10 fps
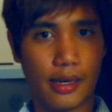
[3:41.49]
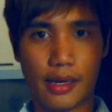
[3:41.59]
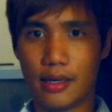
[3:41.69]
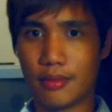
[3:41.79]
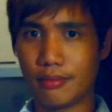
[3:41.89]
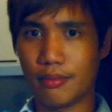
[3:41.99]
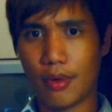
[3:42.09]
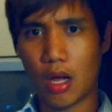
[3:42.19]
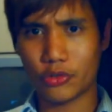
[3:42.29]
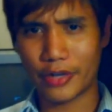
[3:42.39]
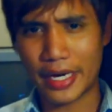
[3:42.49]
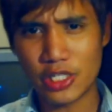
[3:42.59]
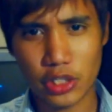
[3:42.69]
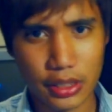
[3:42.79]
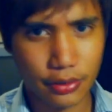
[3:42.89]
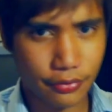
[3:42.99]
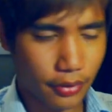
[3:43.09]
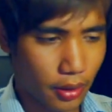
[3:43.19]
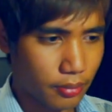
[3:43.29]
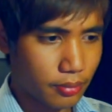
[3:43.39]
all ranging
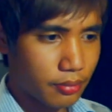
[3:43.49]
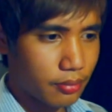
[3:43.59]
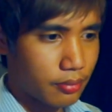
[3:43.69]
from